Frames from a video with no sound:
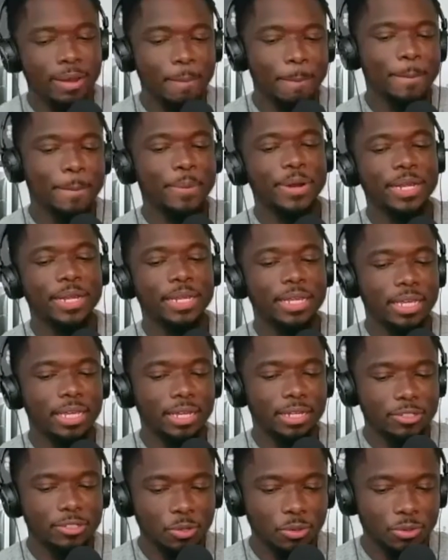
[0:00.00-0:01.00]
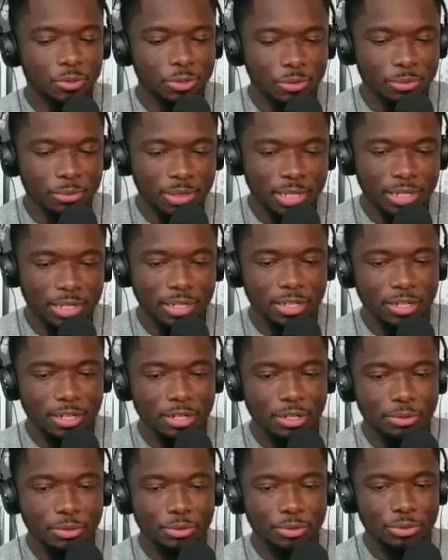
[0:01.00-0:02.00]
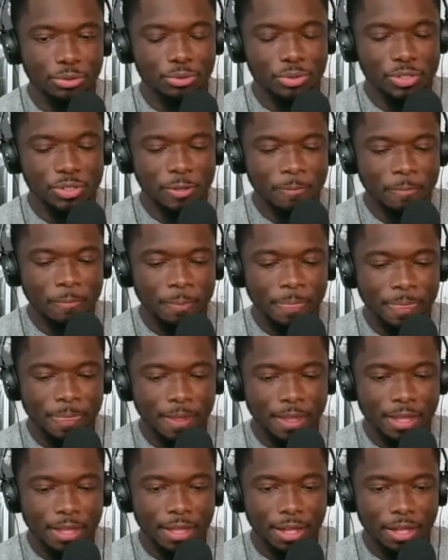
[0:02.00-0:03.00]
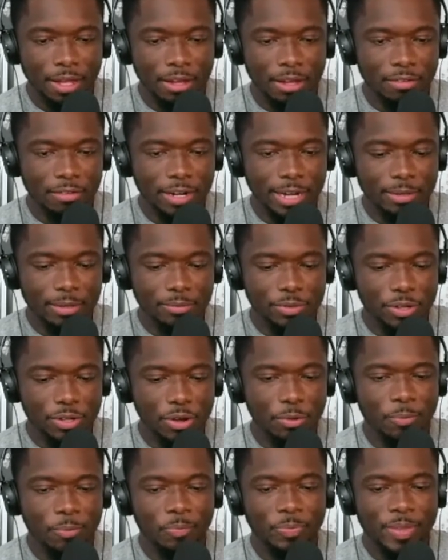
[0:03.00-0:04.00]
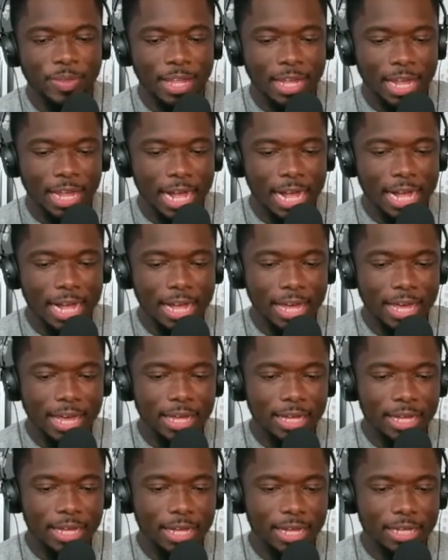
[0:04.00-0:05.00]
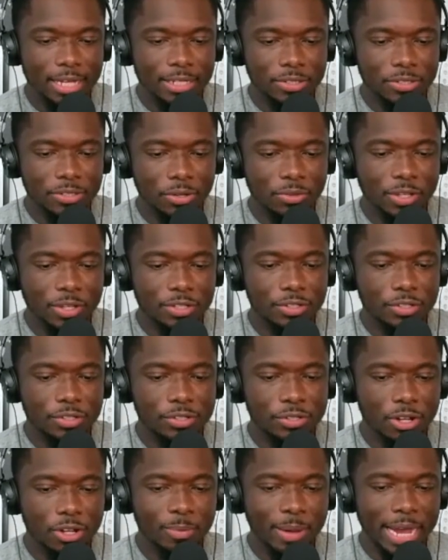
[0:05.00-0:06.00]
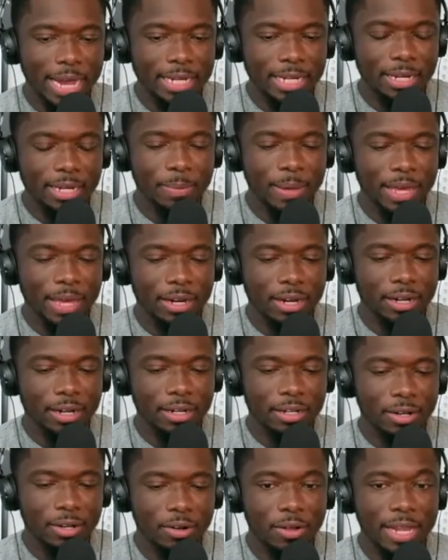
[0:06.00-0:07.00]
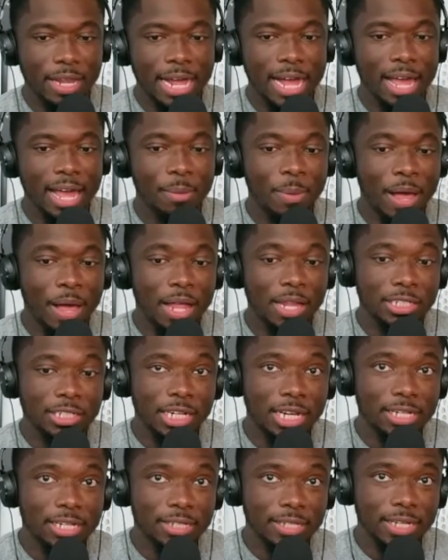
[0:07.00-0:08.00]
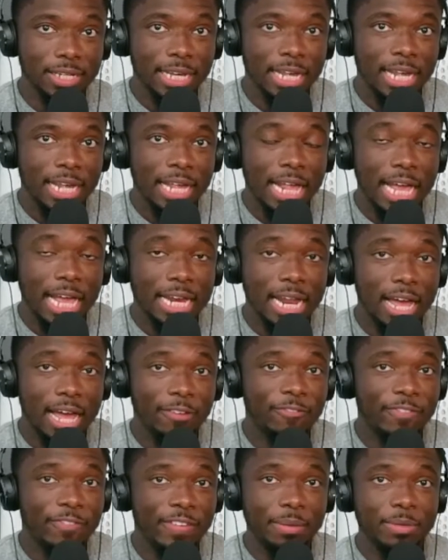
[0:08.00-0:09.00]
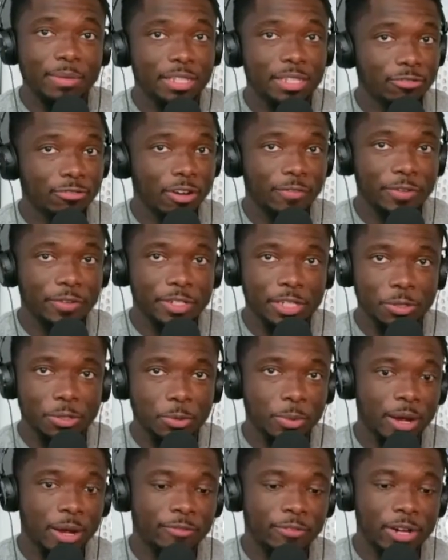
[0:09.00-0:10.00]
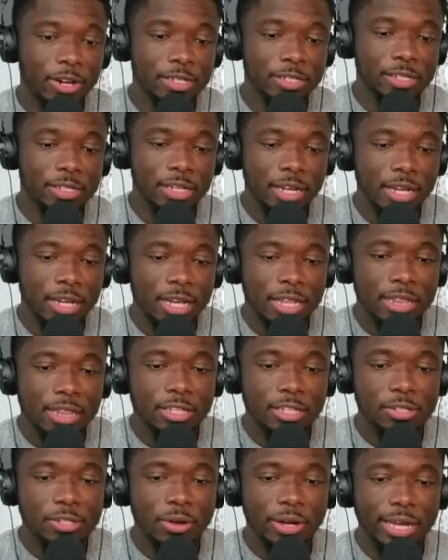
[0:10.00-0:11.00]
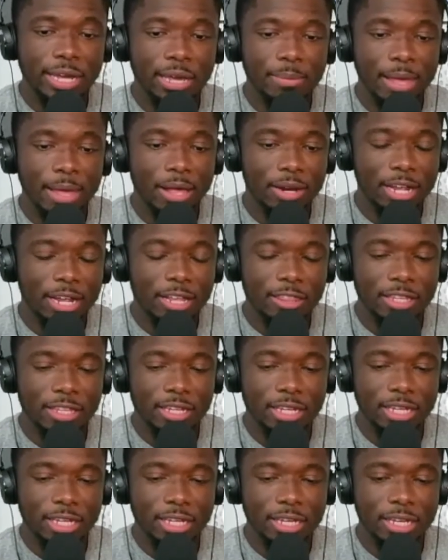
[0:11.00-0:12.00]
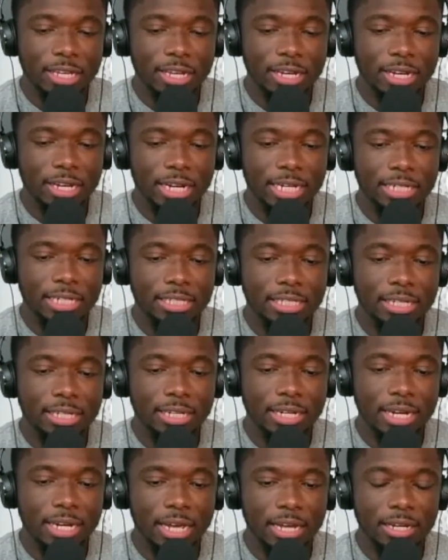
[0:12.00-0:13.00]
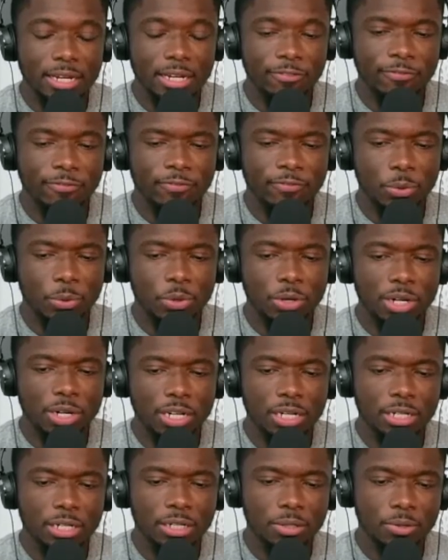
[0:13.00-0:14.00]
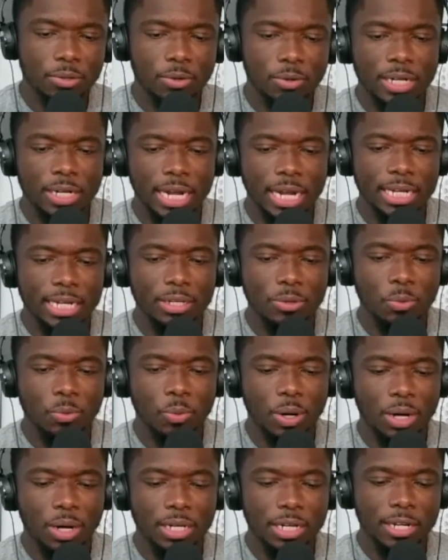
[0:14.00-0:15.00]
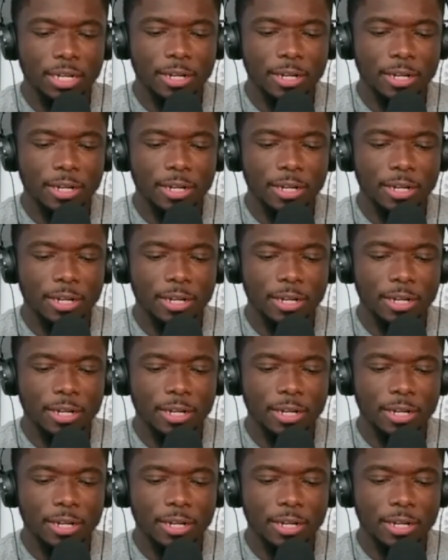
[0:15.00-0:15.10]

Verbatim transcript: Breaking. Social media news. All right. So I uh, so there's a song by Anita Baker called "I Apologize," and I famously reference this with my friends. This song came out, I think, in 1994 or 91. Was